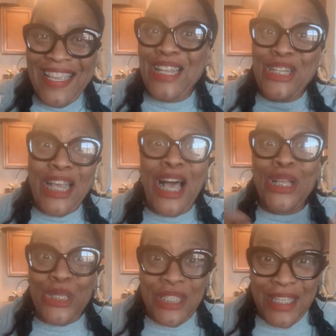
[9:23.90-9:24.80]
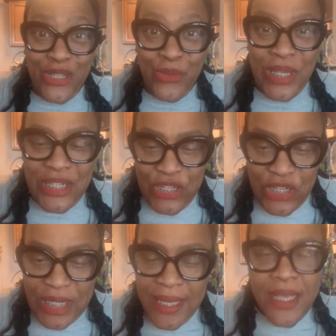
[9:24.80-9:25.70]
a child's situation.
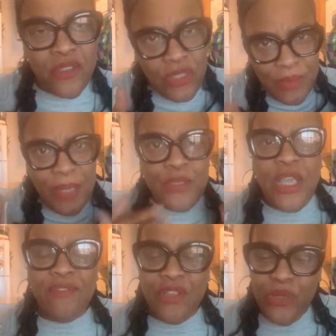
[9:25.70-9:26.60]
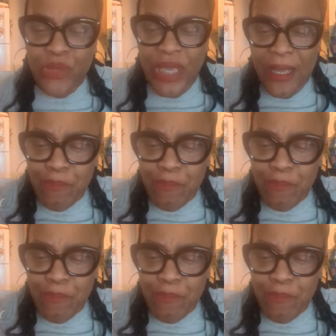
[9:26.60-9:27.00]
So sometimes you have to do that.